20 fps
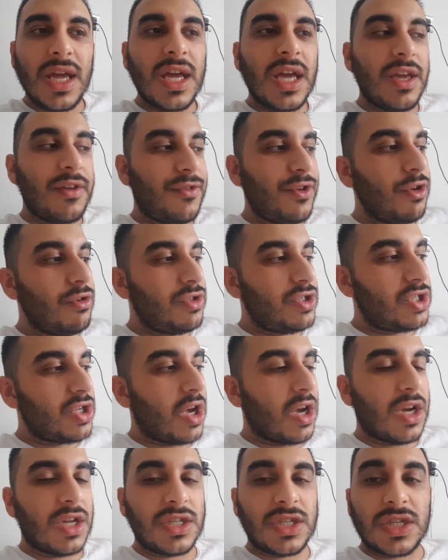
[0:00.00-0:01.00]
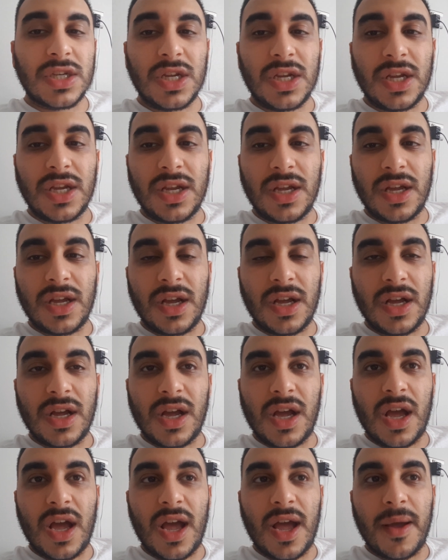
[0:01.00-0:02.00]
If you search
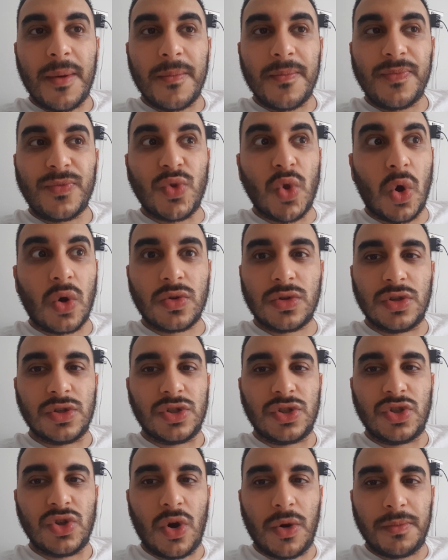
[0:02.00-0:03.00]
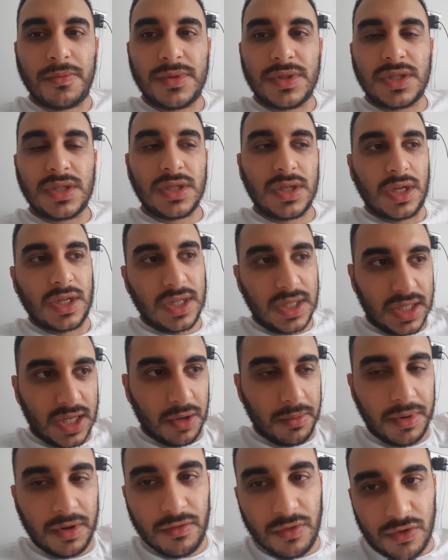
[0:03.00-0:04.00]
doctors' jobs,
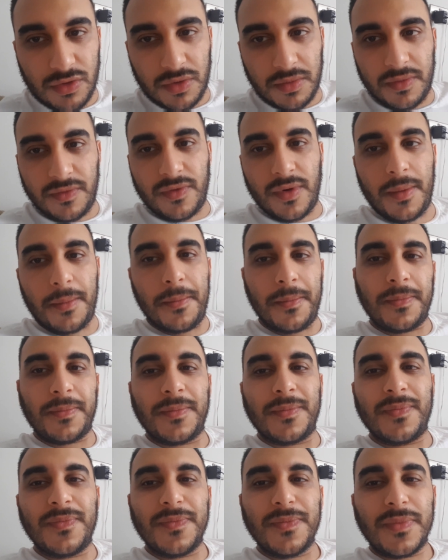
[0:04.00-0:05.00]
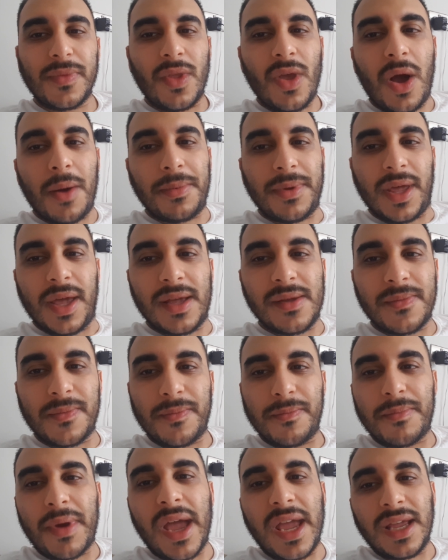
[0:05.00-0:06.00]
there'll be a recruitment firm up there,
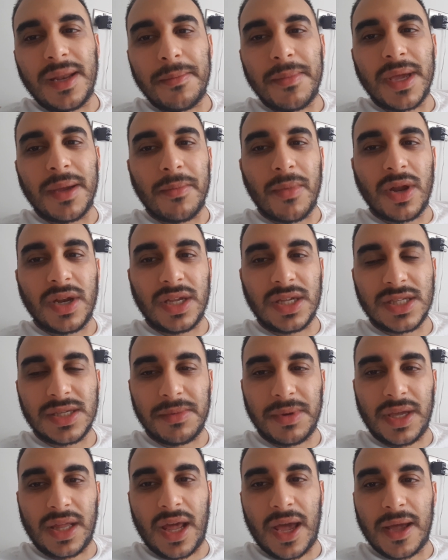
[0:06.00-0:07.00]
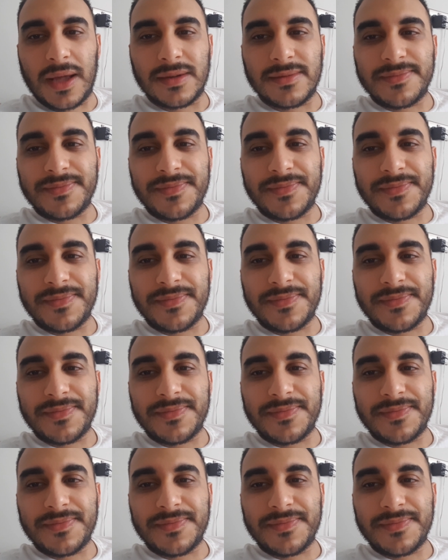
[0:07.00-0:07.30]
paying big money to be here.